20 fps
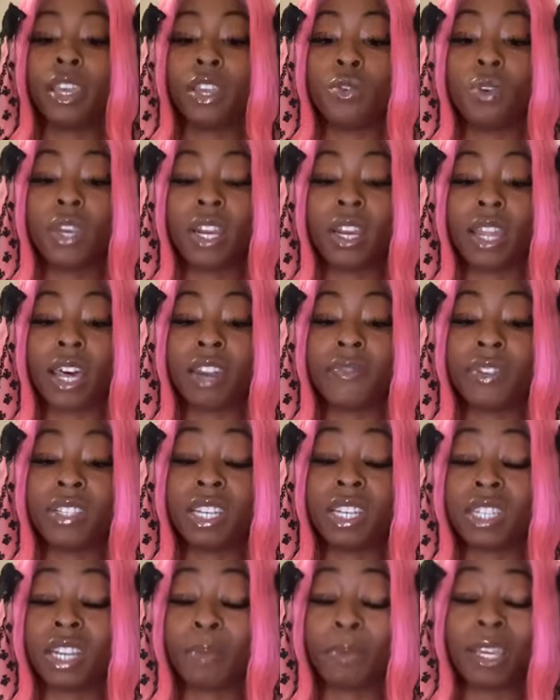you get a lot of
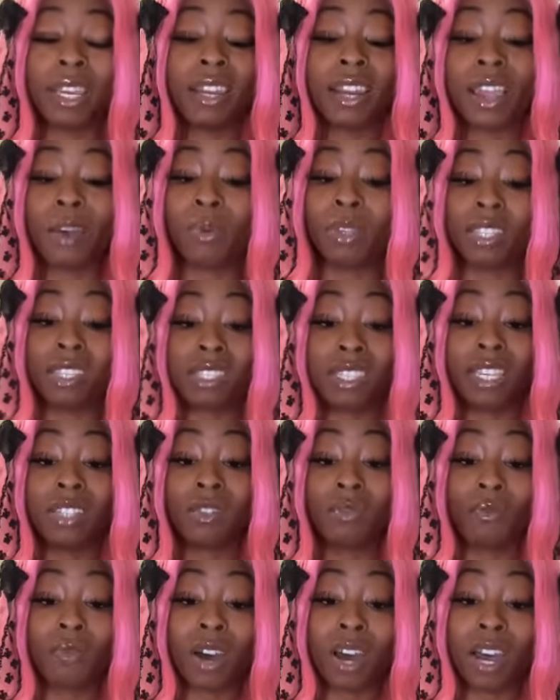attention. I'm getting that with the Six
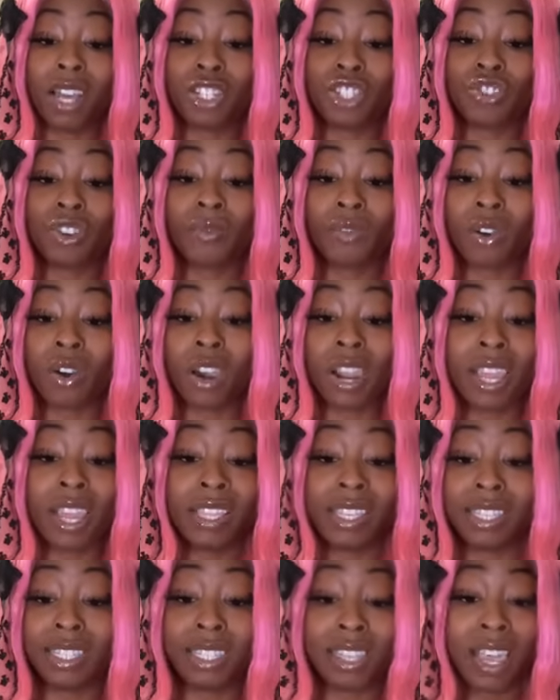of Wands, Strength card. And
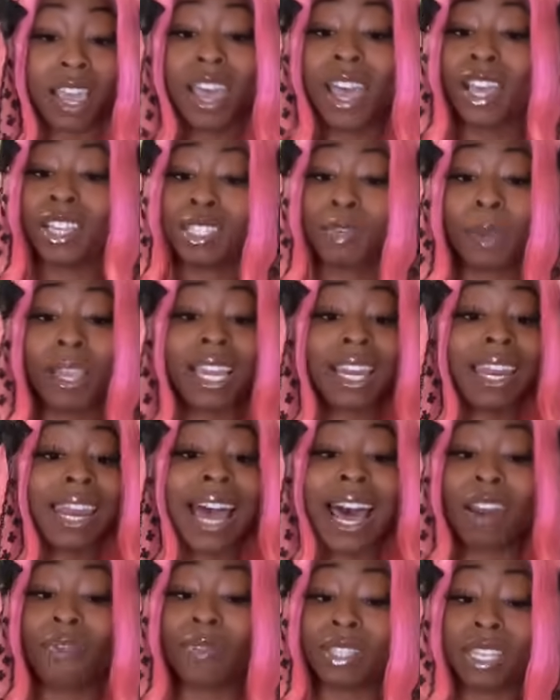this is a, somebody get a
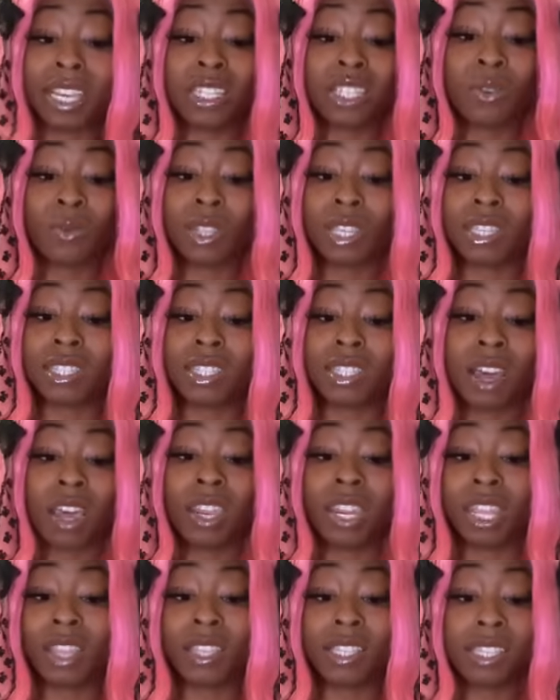lot of attention with this
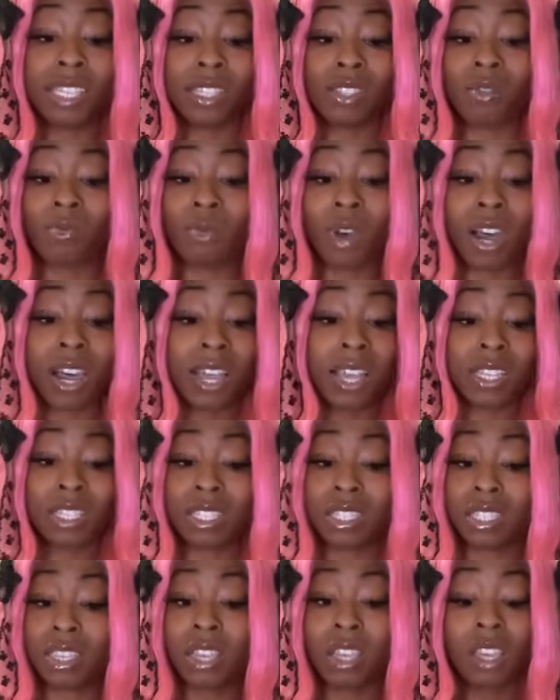sun and the Six of
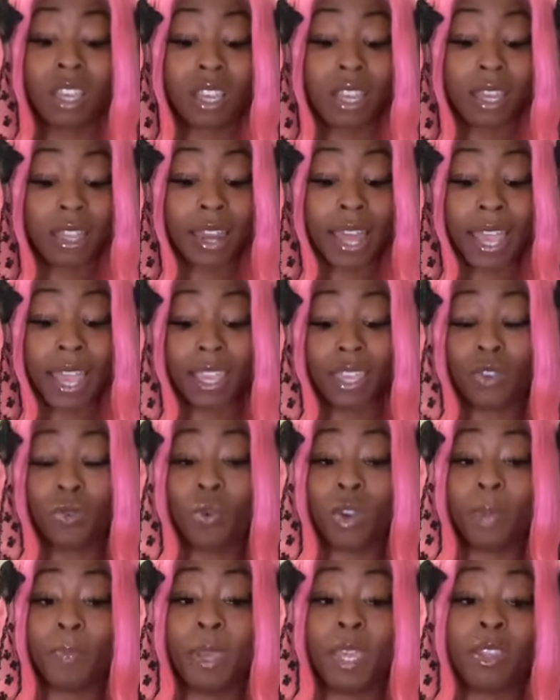Wands like you
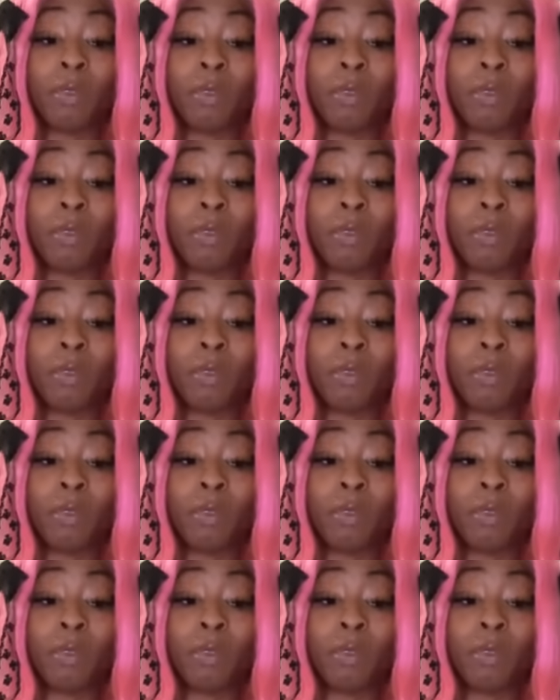could be in the